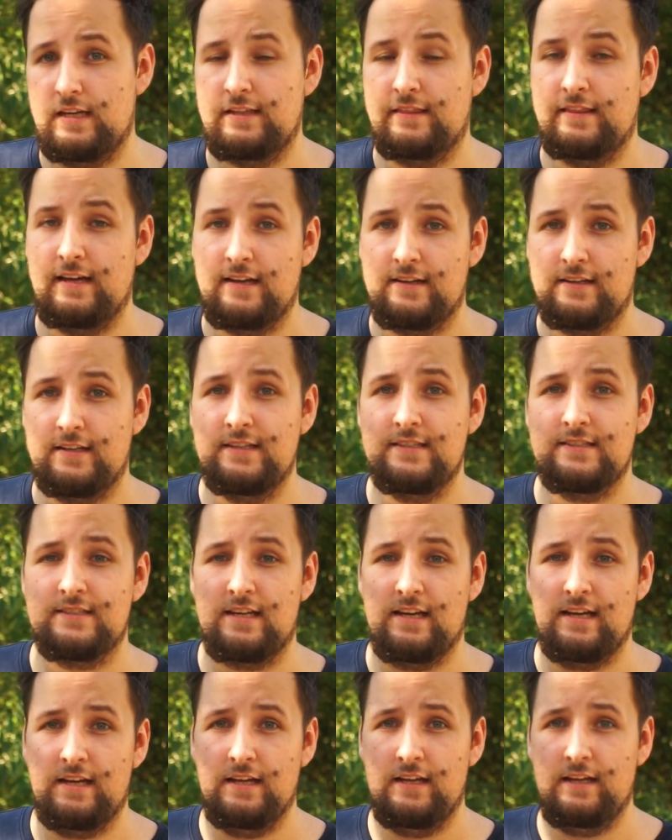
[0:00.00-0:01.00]
and that is
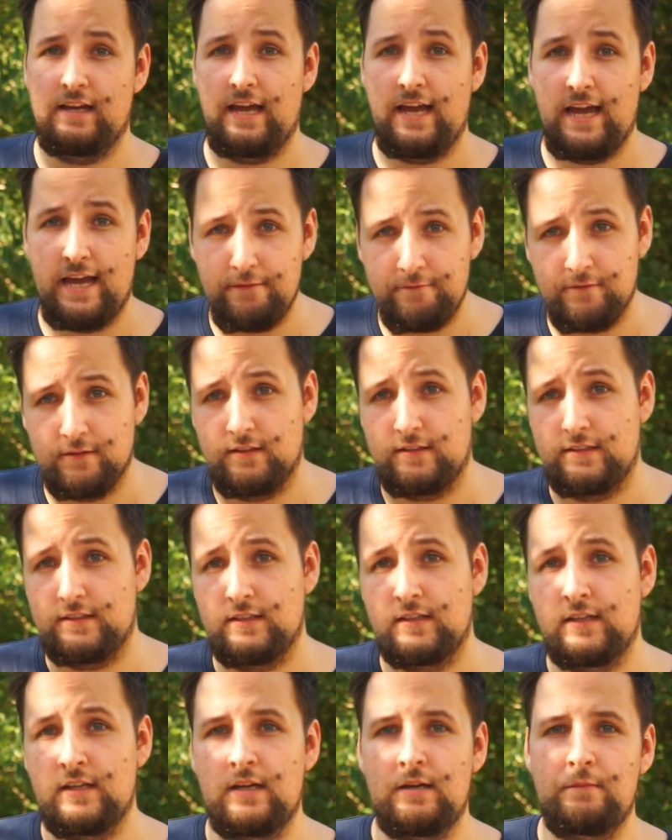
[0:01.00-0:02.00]
uh, heavily,
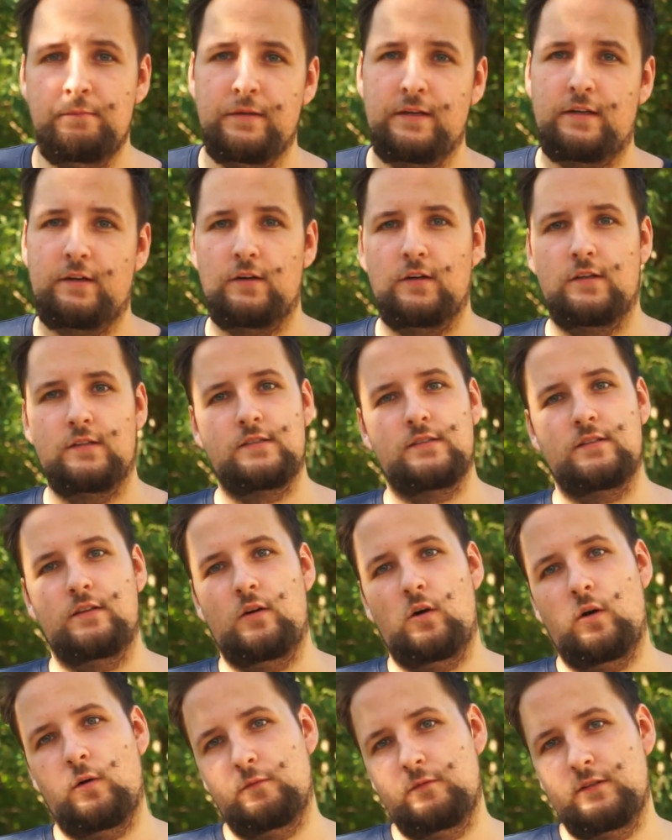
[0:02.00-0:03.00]
because
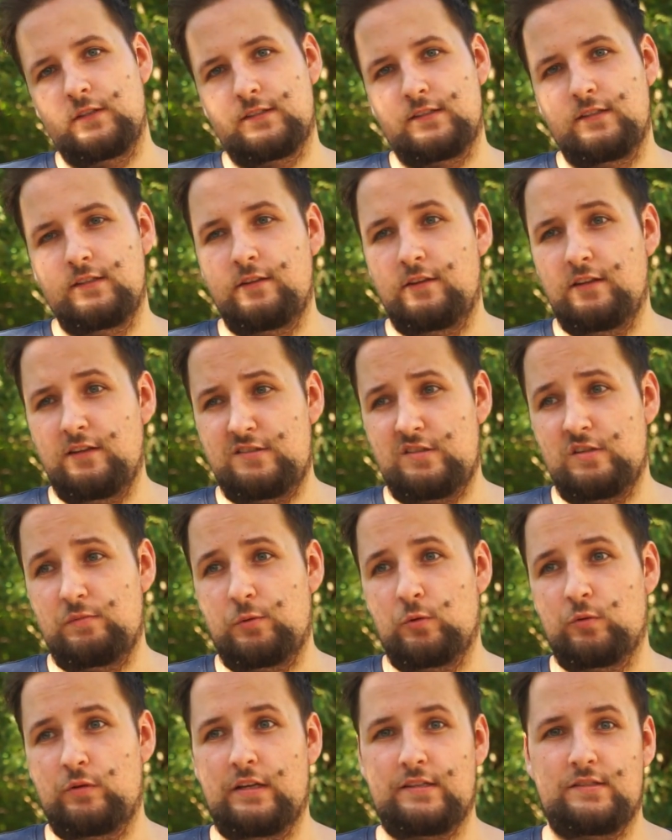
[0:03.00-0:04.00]
obviously the C
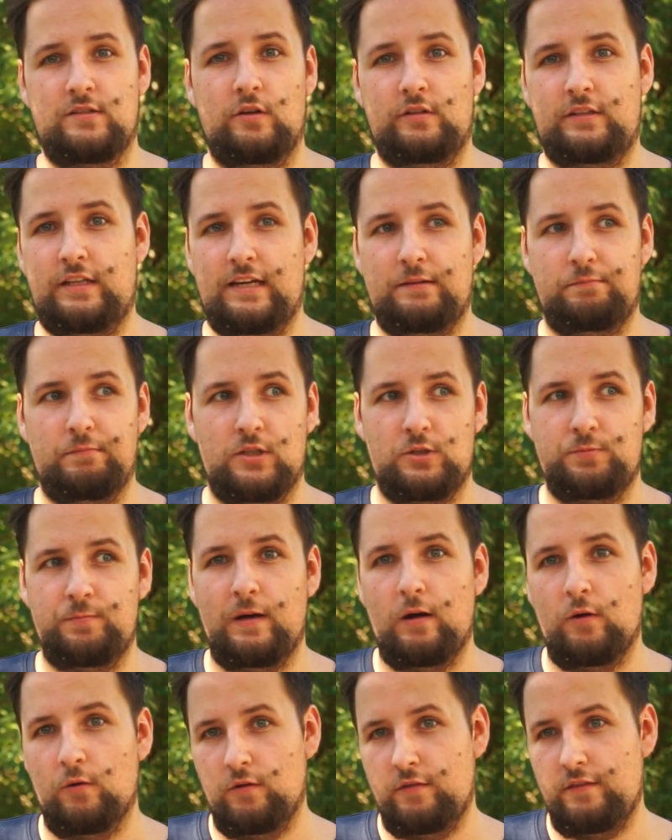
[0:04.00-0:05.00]
P U does not get much
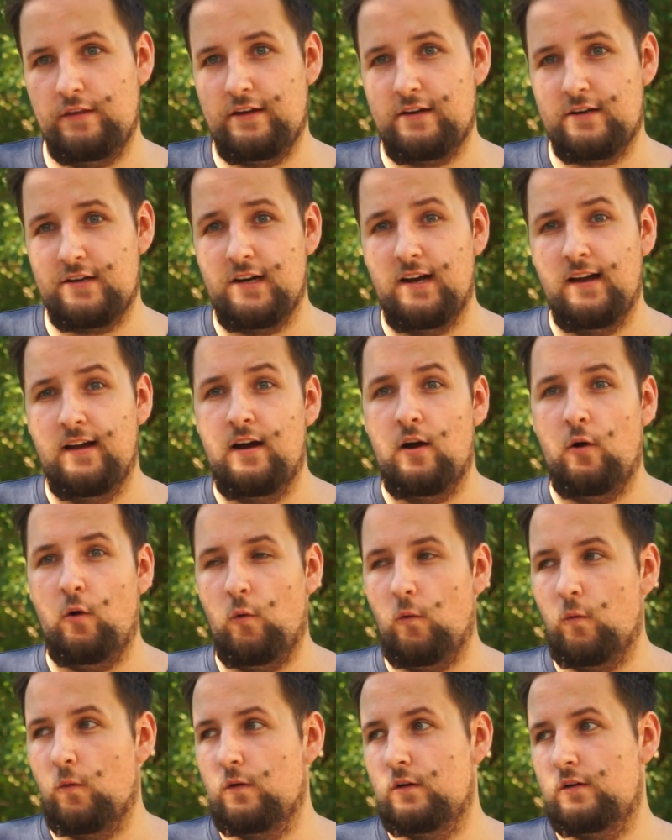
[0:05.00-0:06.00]
power there,
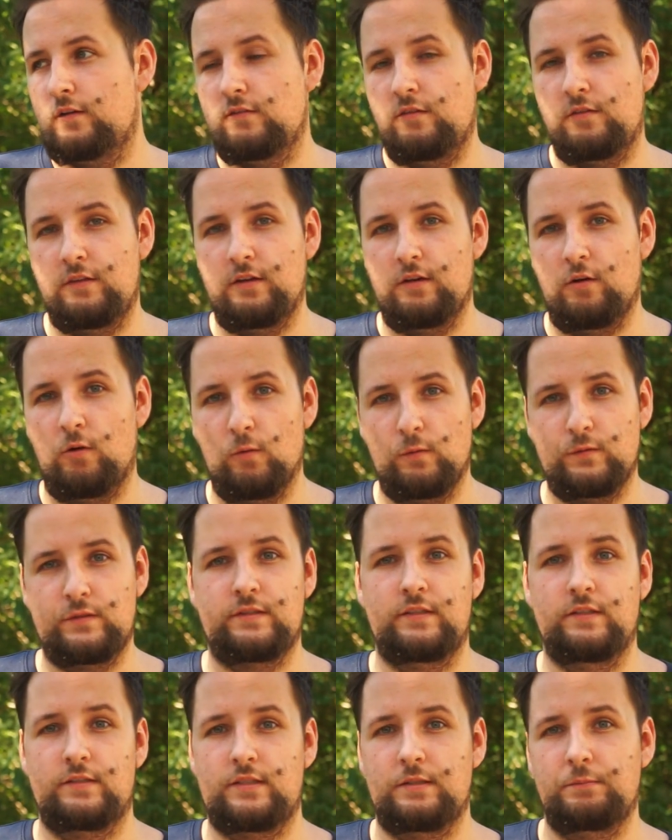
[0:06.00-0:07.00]
or the whole
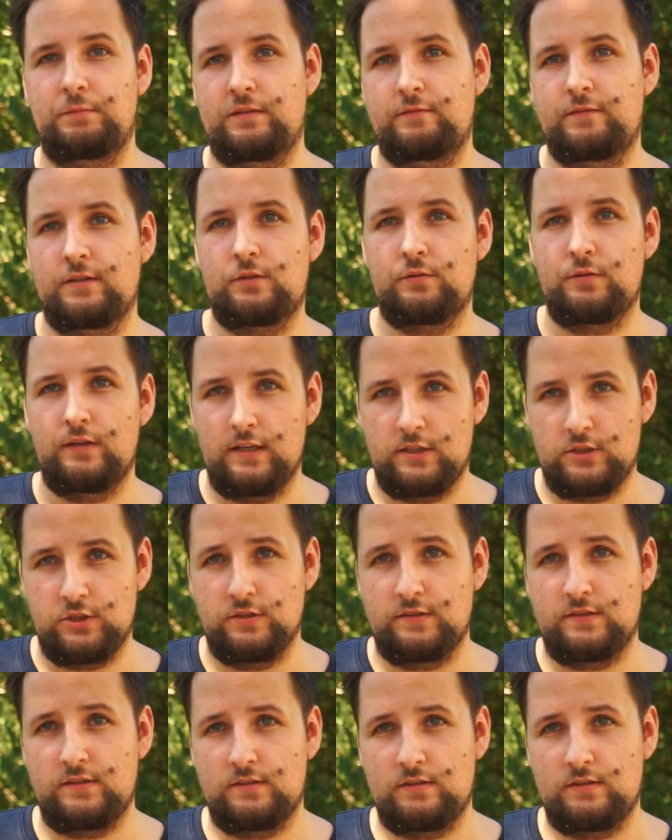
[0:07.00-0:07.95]
system even crashes.